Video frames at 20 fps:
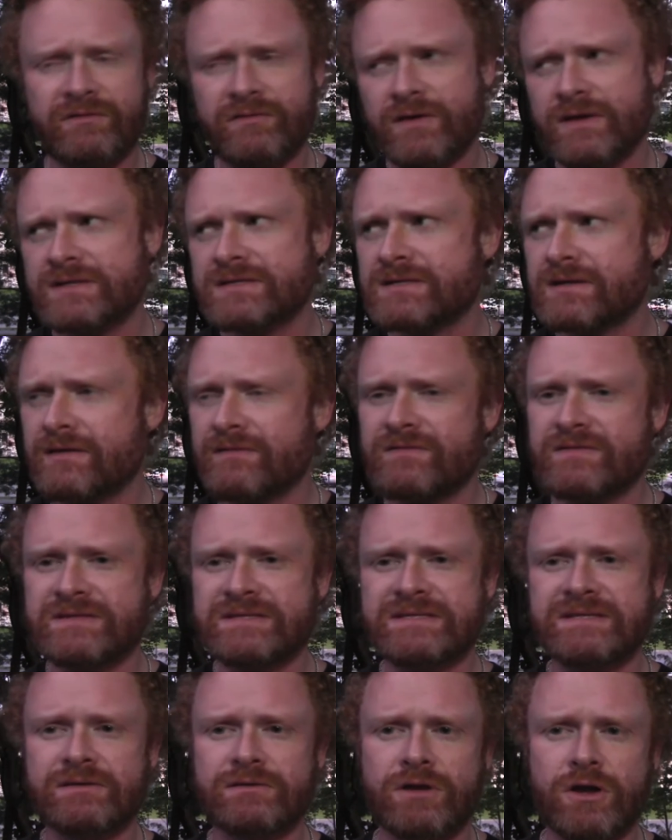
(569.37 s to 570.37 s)
if it
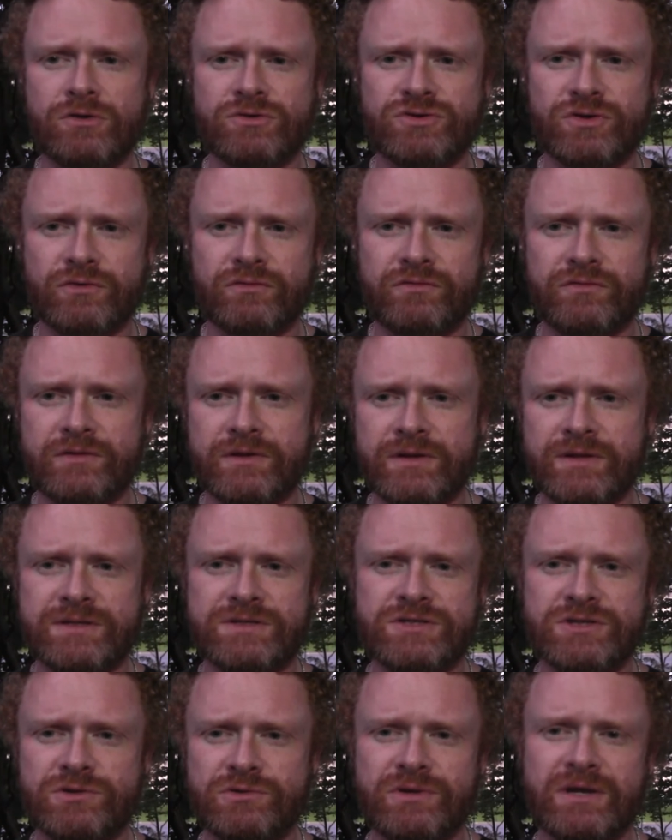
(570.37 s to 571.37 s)
still goes on for another
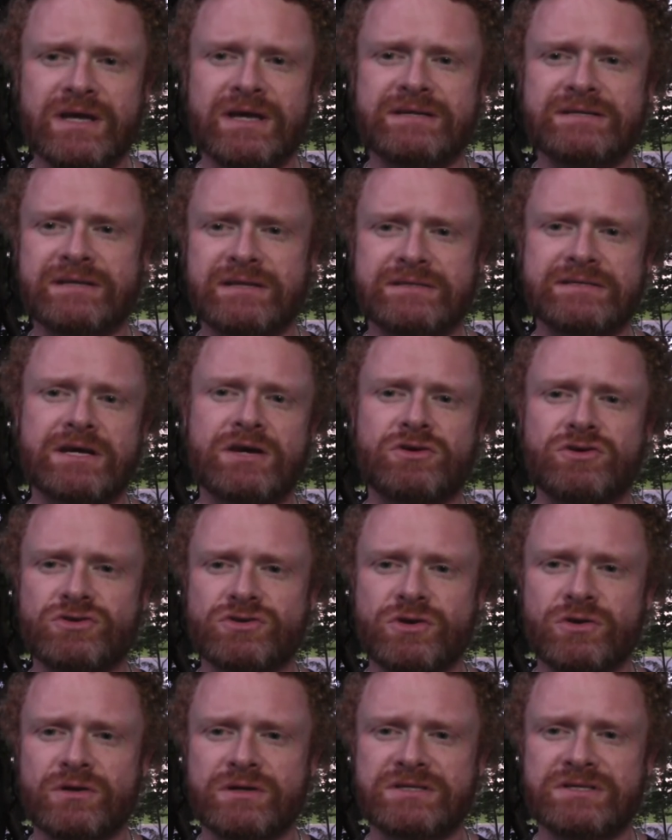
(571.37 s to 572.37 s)
2 years, and that's
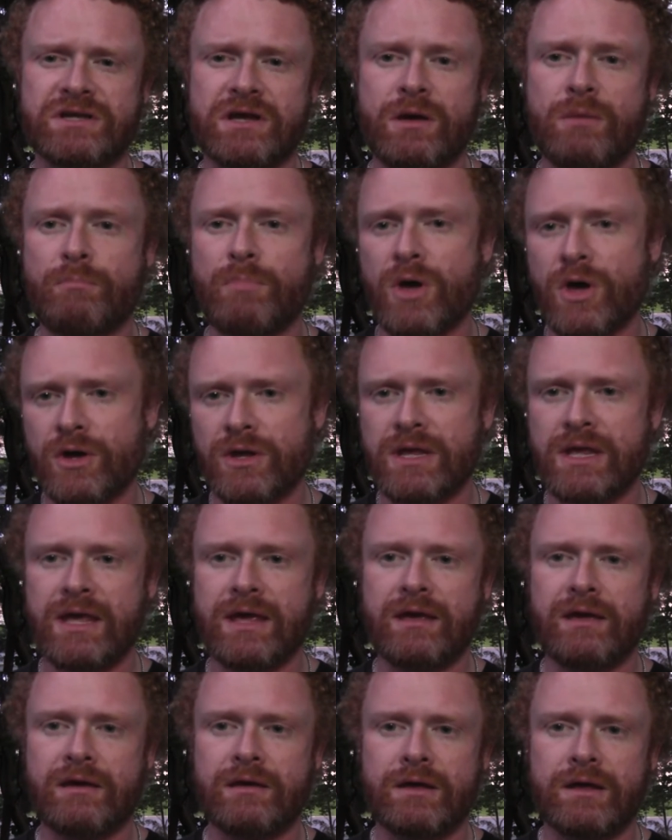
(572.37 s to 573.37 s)
$100 per
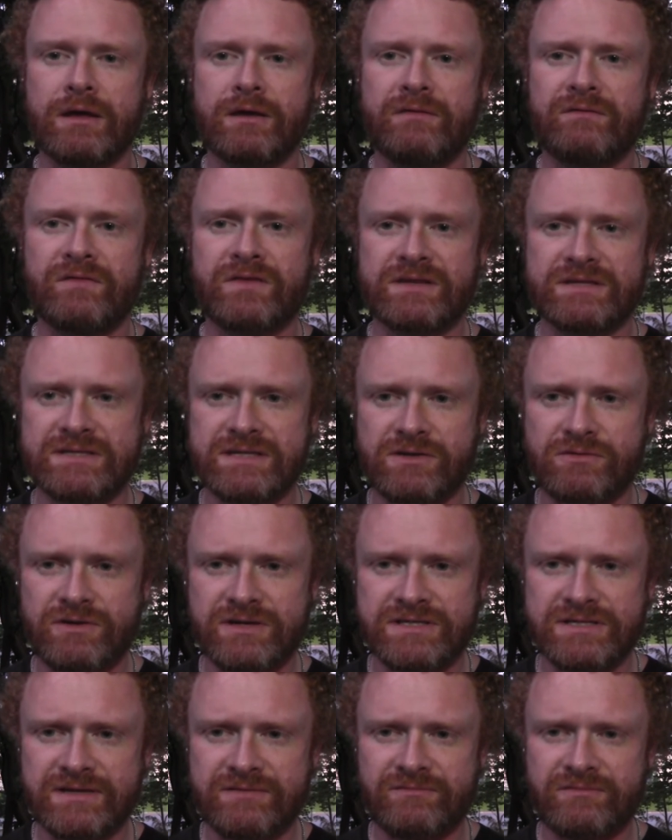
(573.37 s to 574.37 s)
year for this
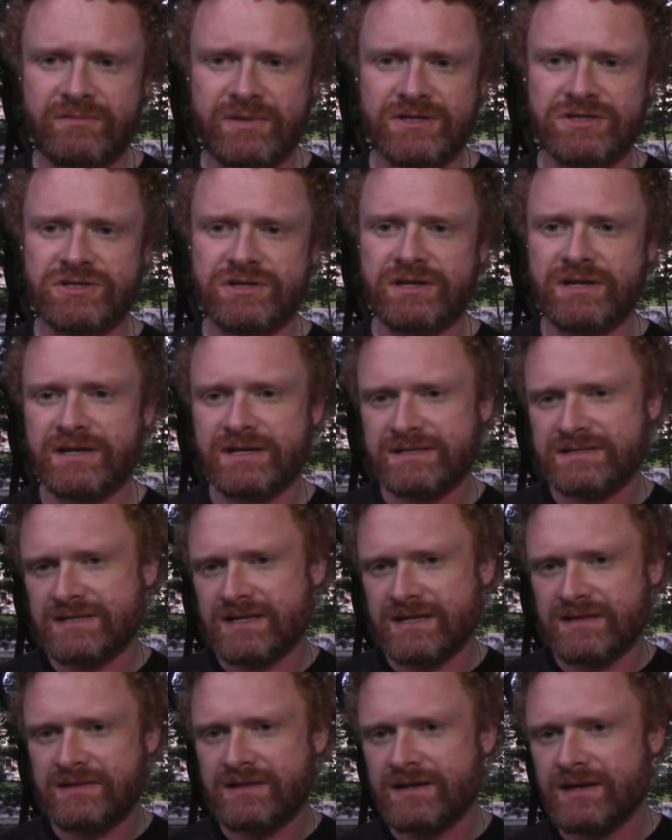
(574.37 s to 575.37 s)
increasing information
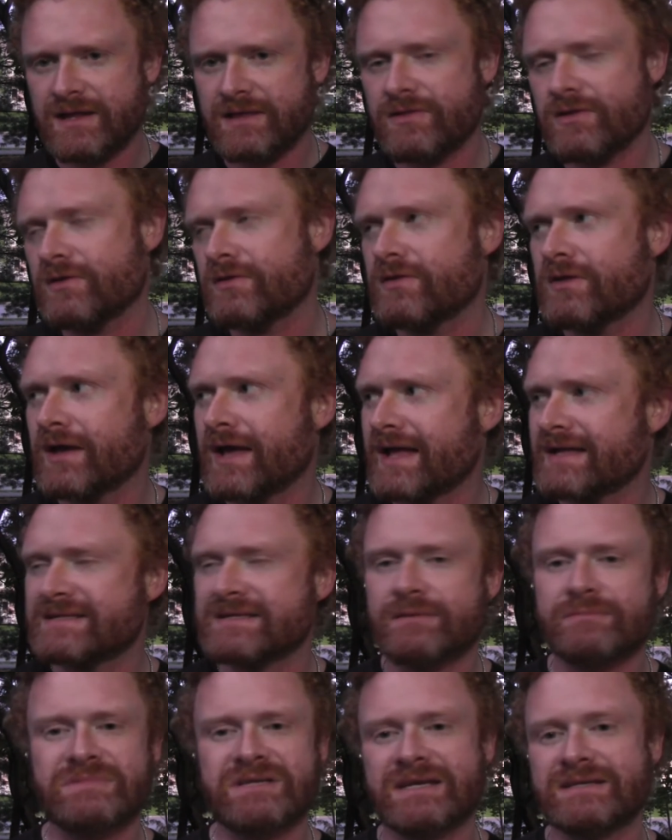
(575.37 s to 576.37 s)
that
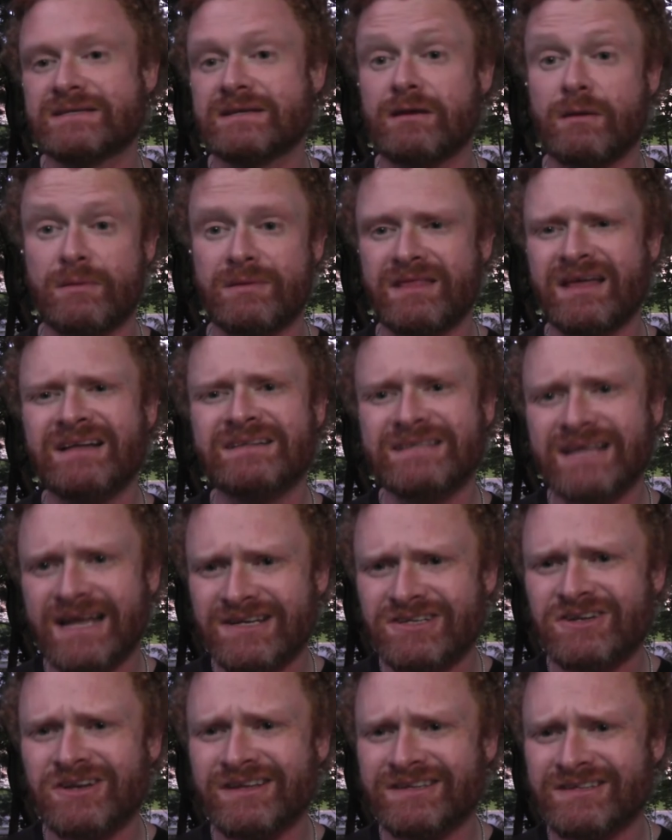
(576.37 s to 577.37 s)
gets updated. I mean, that
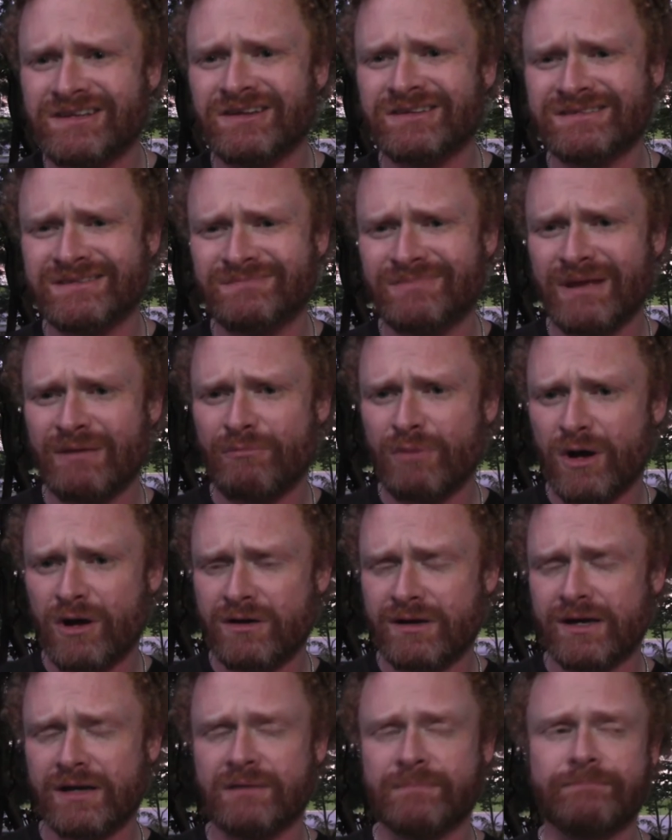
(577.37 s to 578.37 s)
actually starts to be a
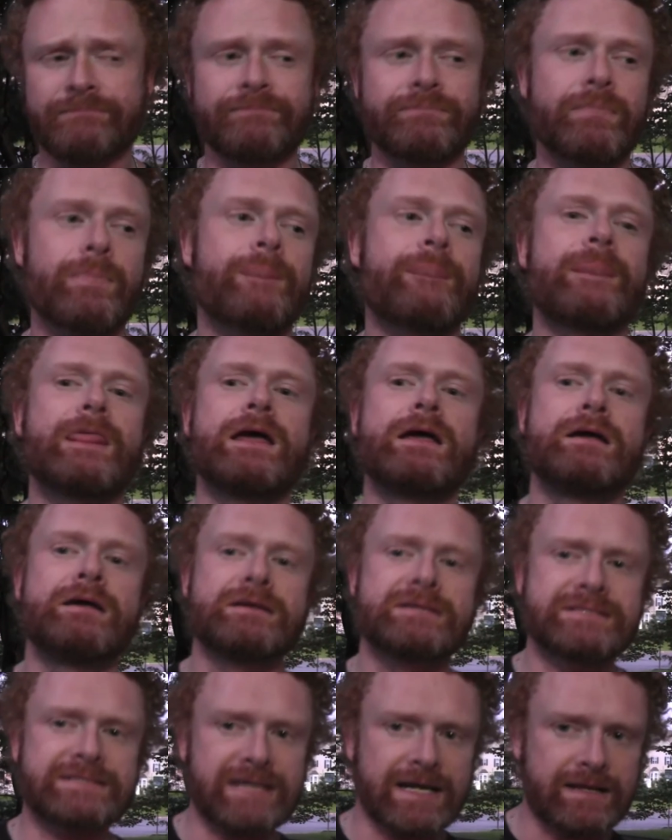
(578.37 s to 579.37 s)
bargain.
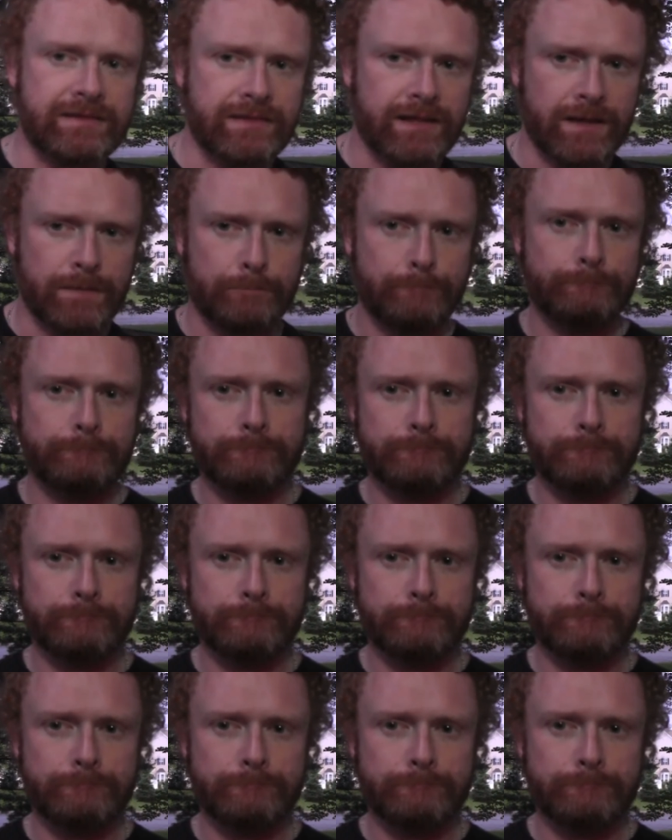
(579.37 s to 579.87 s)
Second thing,